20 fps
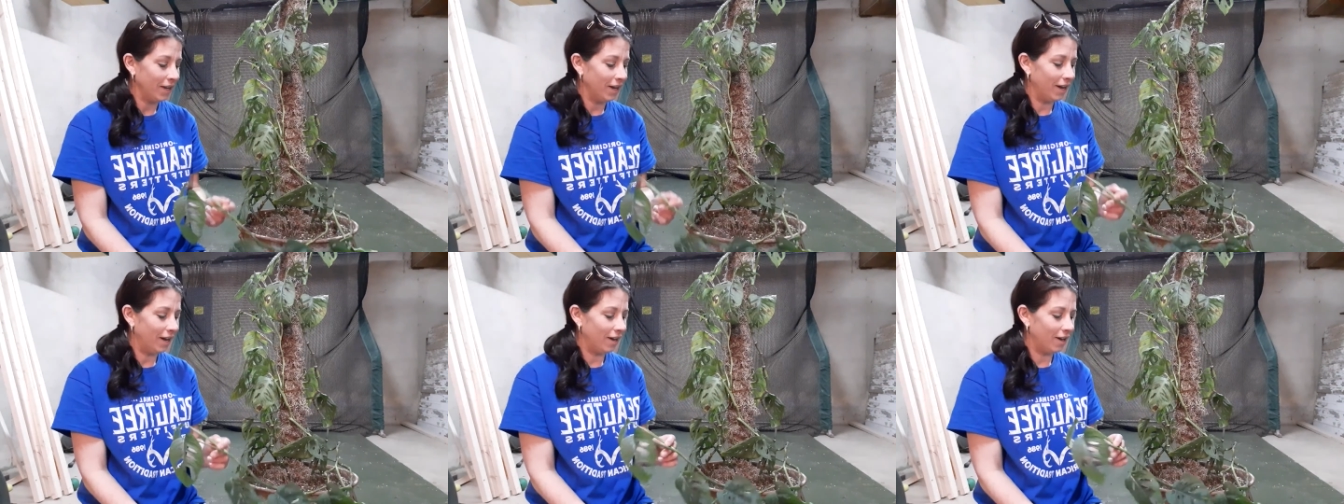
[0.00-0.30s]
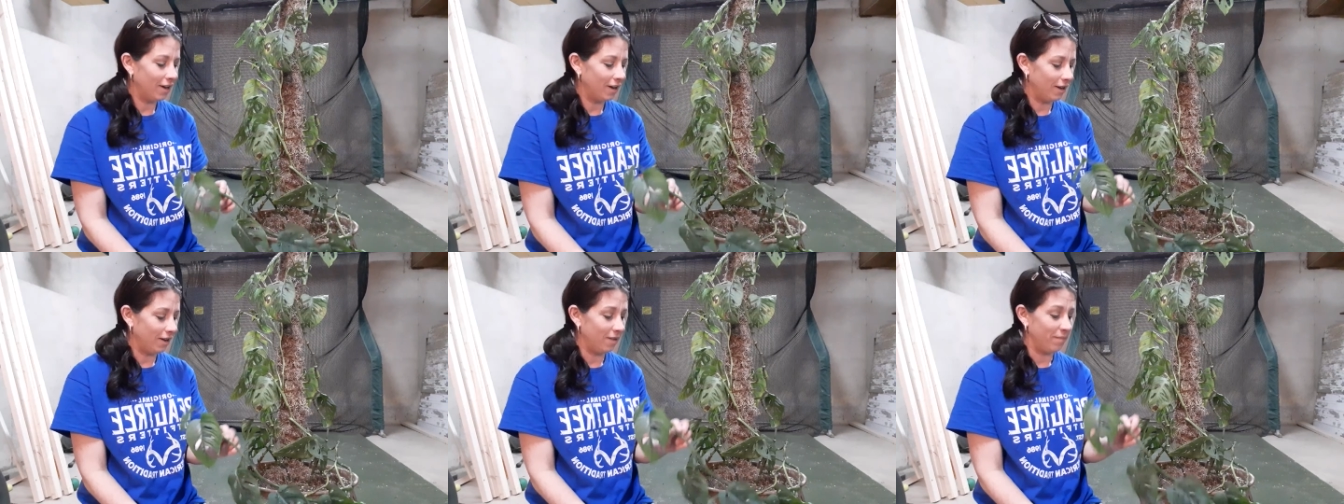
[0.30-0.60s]

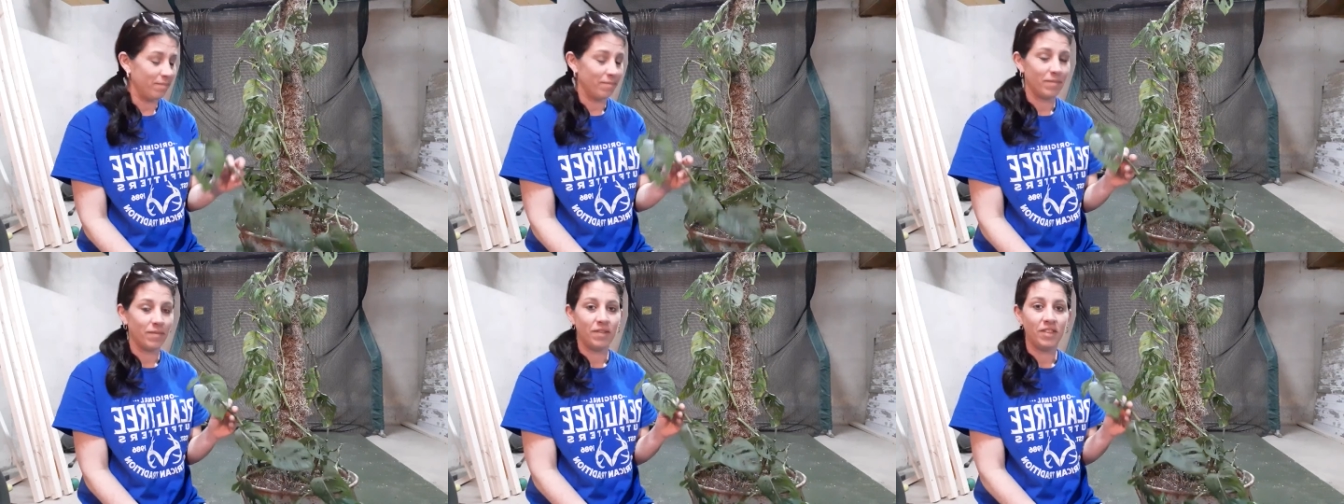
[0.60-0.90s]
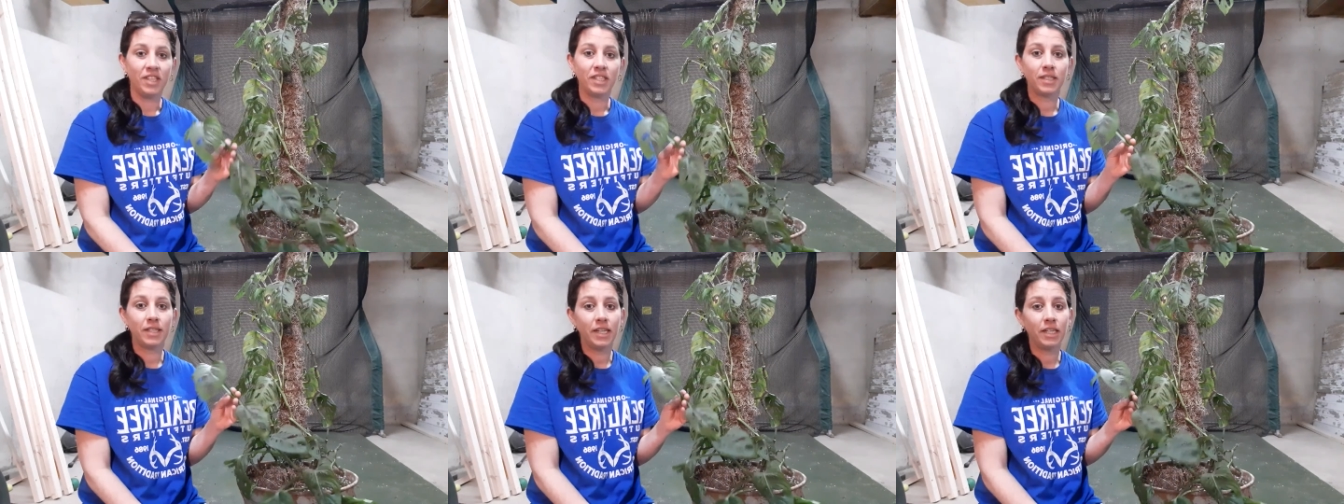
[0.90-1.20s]
Um,
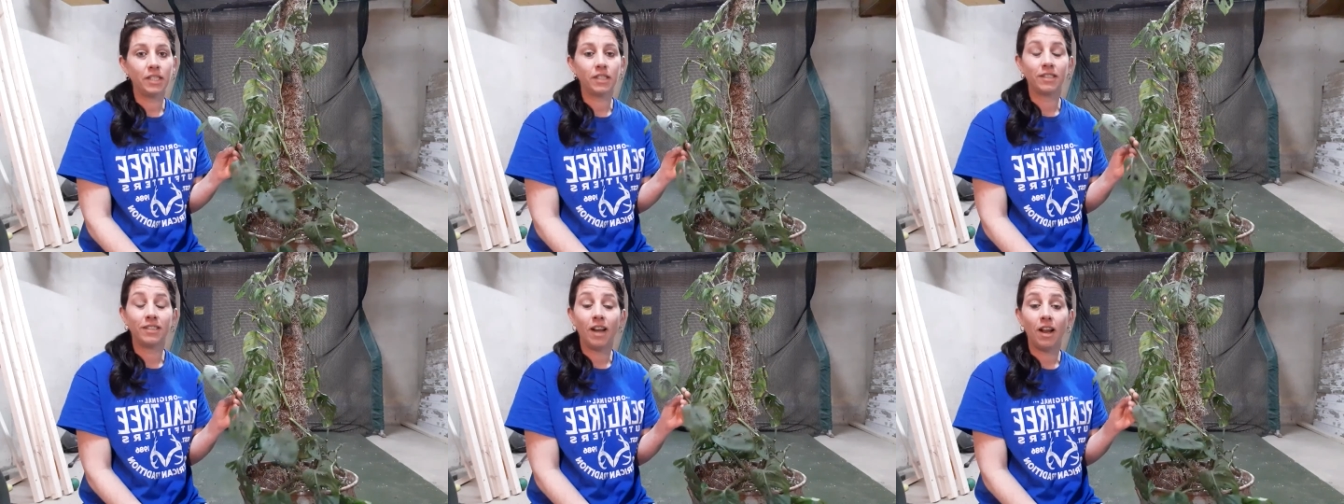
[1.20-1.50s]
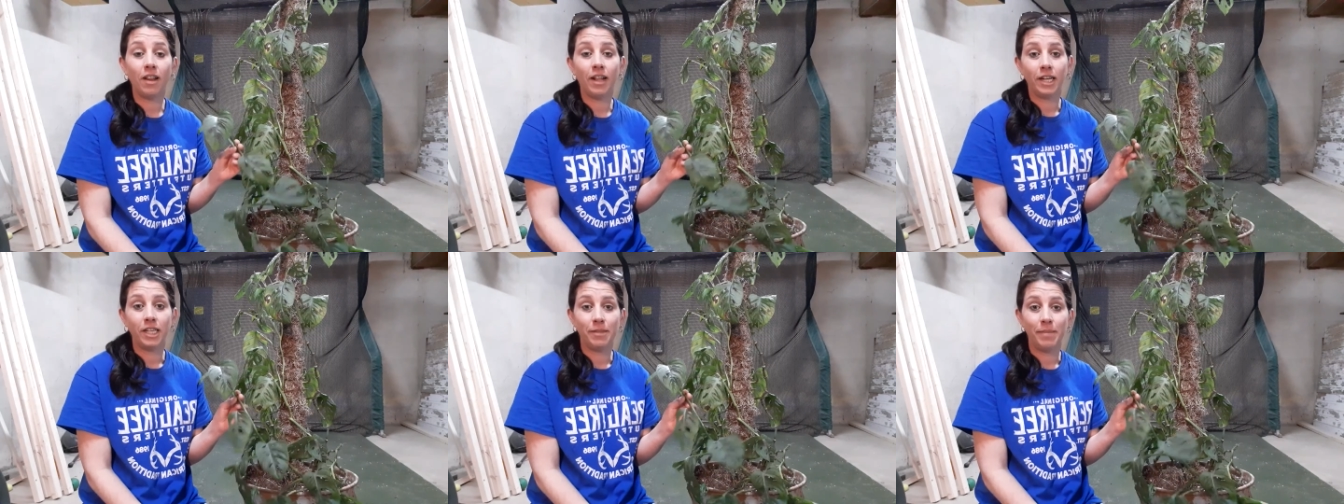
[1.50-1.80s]
this thing does
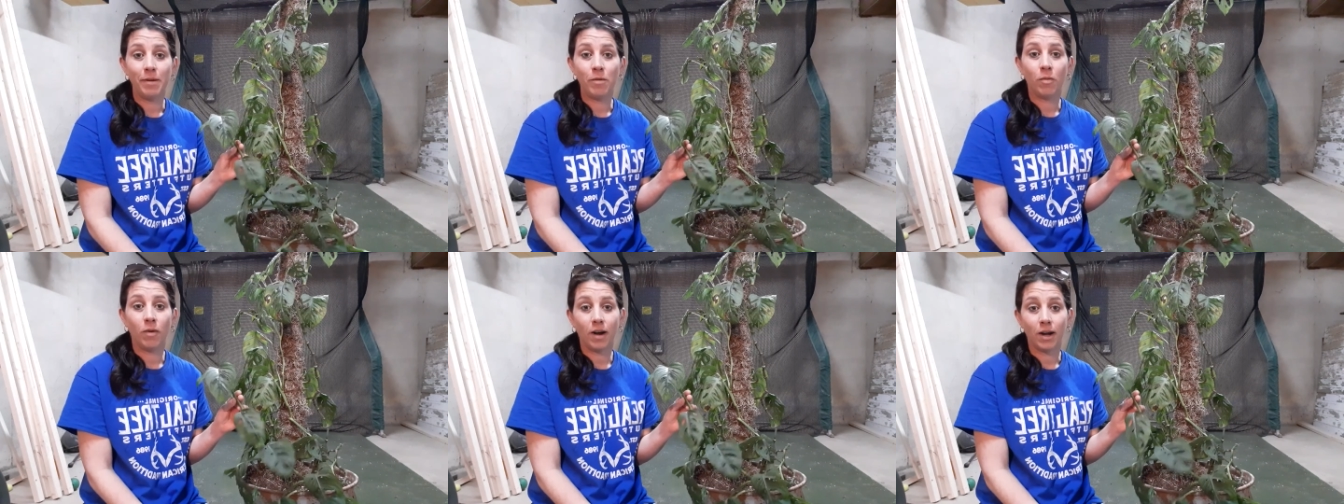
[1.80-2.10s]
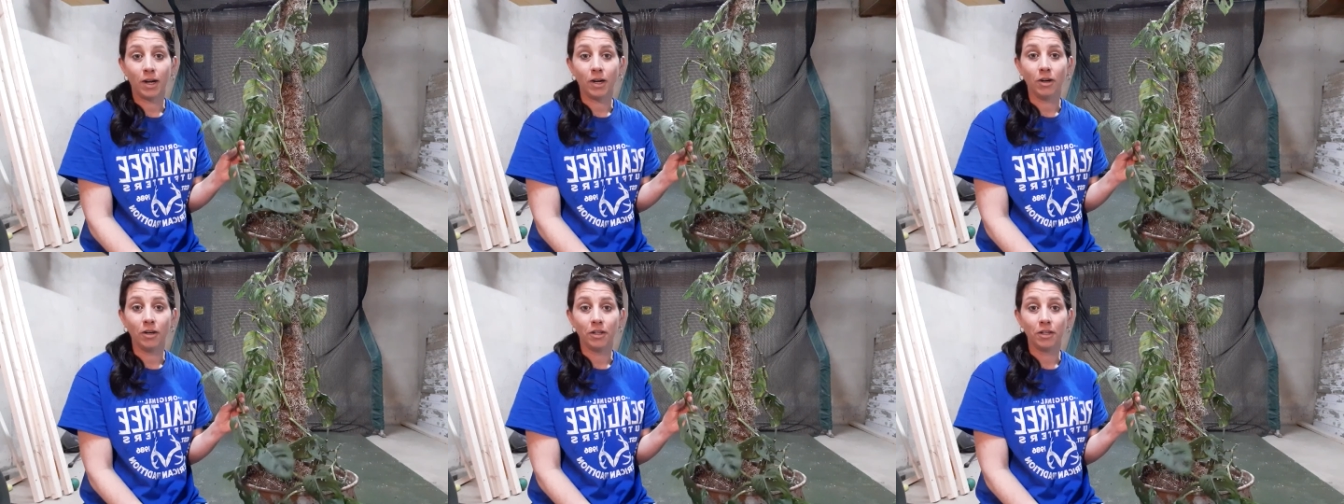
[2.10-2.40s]
not like to be
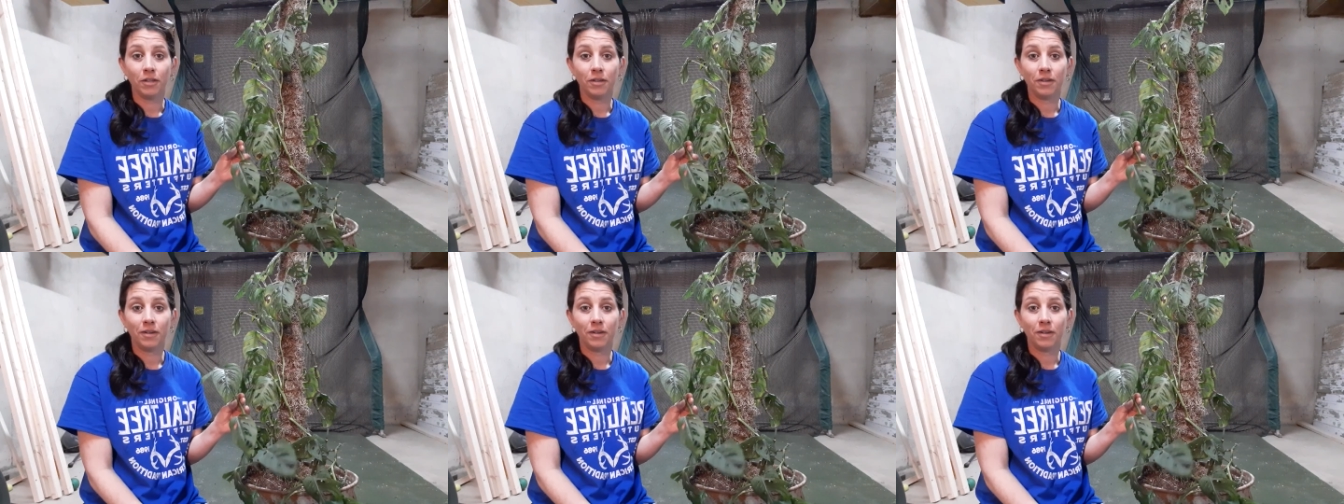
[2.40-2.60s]
watered.